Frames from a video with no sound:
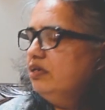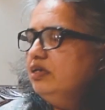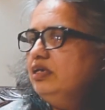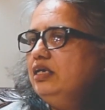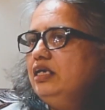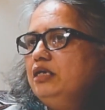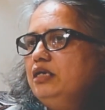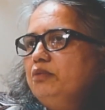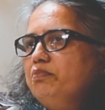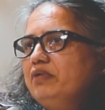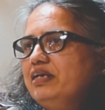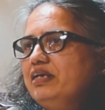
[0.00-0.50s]

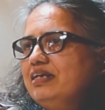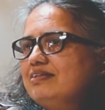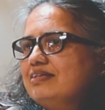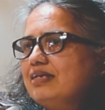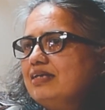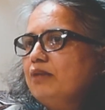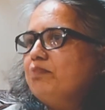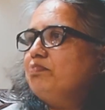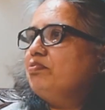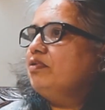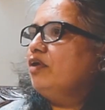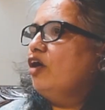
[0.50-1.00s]
It brings
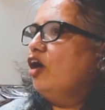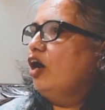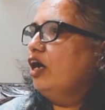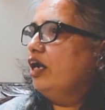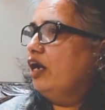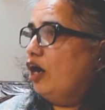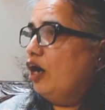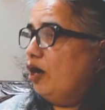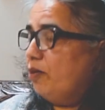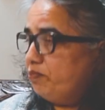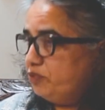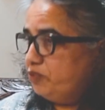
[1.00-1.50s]
up
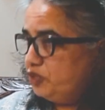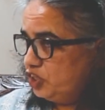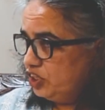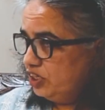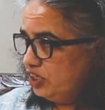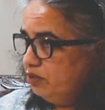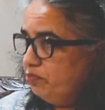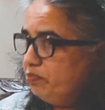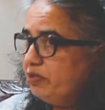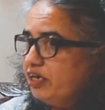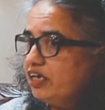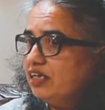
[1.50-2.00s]
an
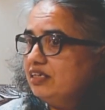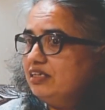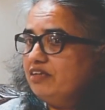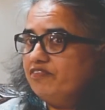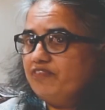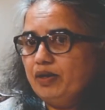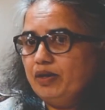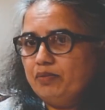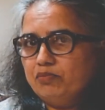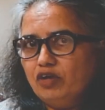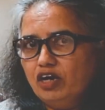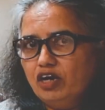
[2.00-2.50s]
option, because if
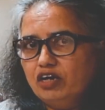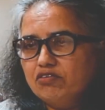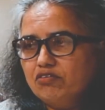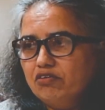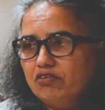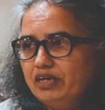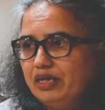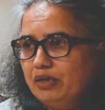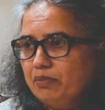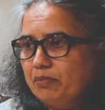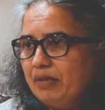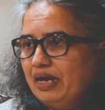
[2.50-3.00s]
I'm not
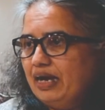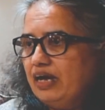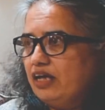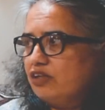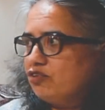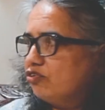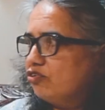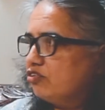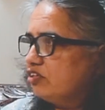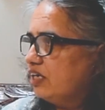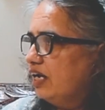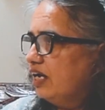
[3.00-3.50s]
good in math
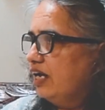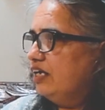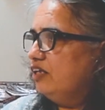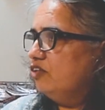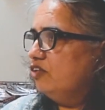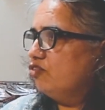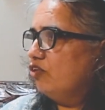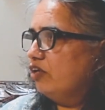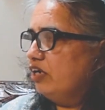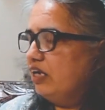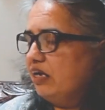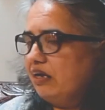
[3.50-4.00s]
or science
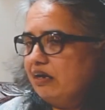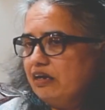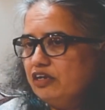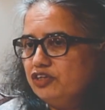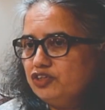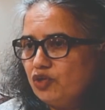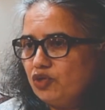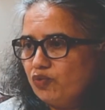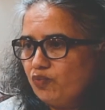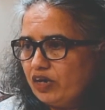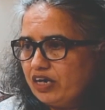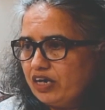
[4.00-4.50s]
or English
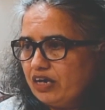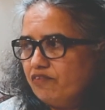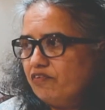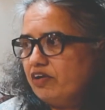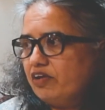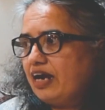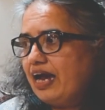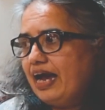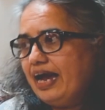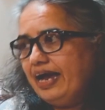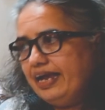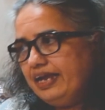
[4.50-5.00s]
or
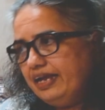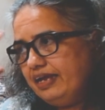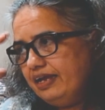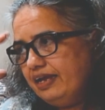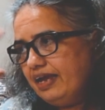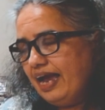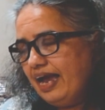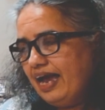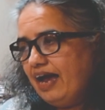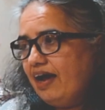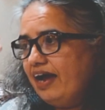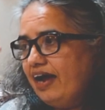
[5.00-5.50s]
whatever,
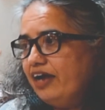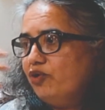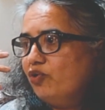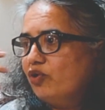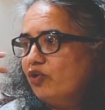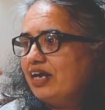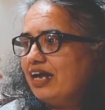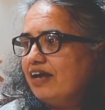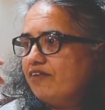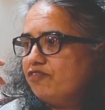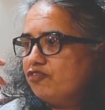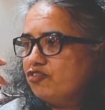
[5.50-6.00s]
I
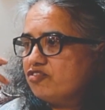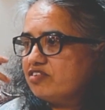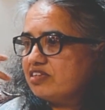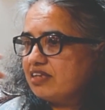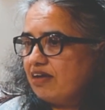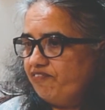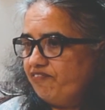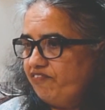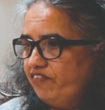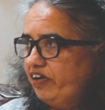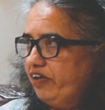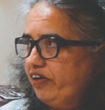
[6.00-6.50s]
don't have to
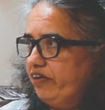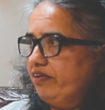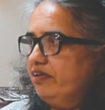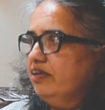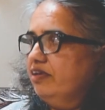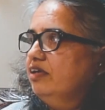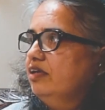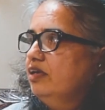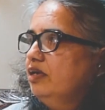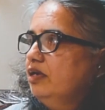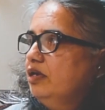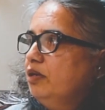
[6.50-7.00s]
suffer
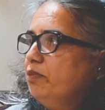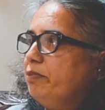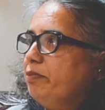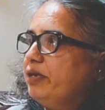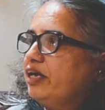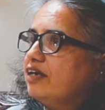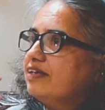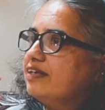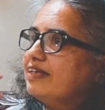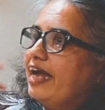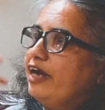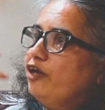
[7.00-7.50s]

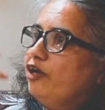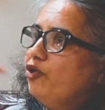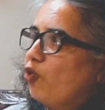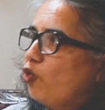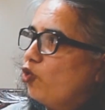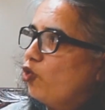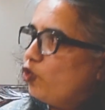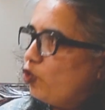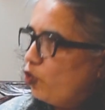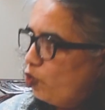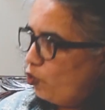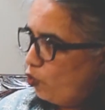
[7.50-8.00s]
because I
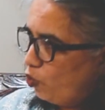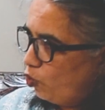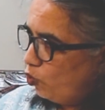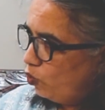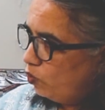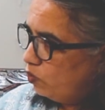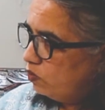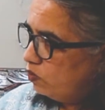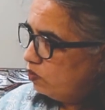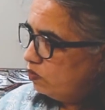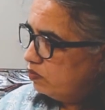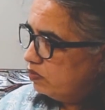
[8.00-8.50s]
don't
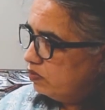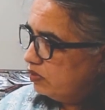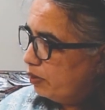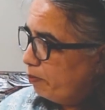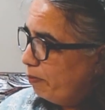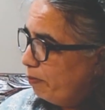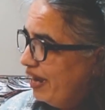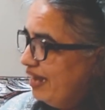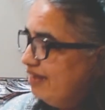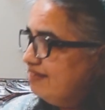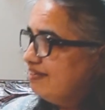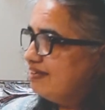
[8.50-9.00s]
know the
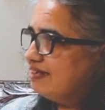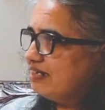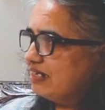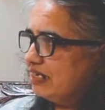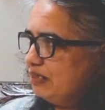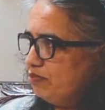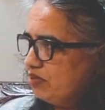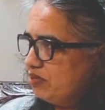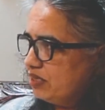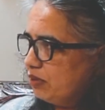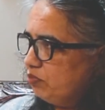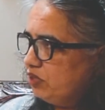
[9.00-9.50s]

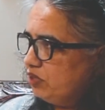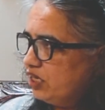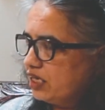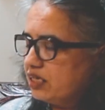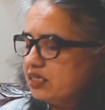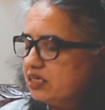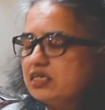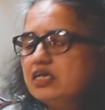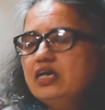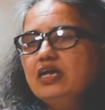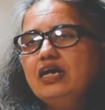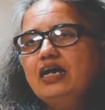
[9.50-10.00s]
mainstream subjects.